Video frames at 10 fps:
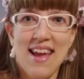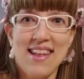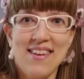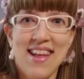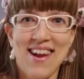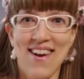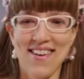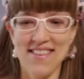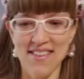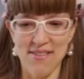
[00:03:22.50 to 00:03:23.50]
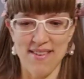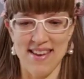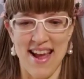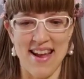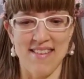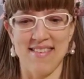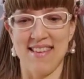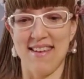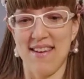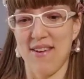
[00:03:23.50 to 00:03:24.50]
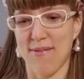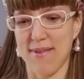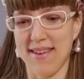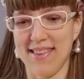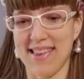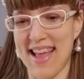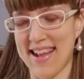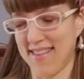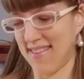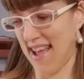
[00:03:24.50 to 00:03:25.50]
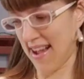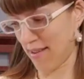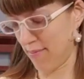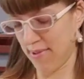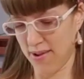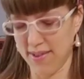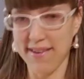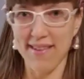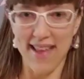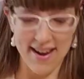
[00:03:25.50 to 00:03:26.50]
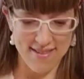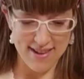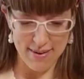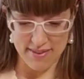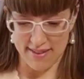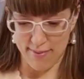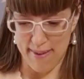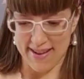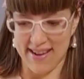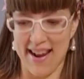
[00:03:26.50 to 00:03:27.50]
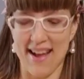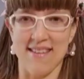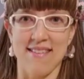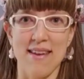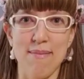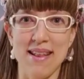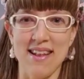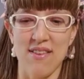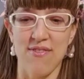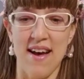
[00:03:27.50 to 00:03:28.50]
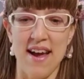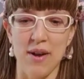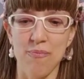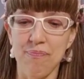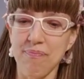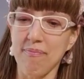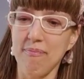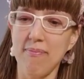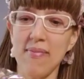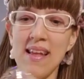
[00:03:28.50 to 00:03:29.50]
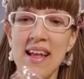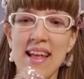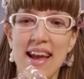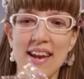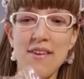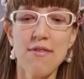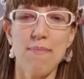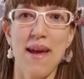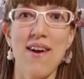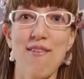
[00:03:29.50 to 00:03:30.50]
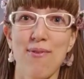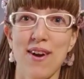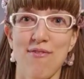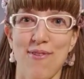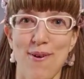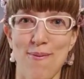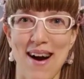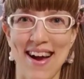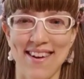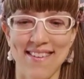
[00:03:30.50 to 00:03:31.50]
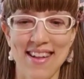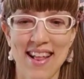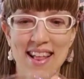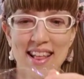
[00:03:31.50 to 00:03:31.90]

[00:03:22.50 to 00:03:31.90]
And there they are. Just real nice. Real light Saks blue. A little lighter than I was expecting, actually, but that's fine. And here's a pair I've wanted for a while.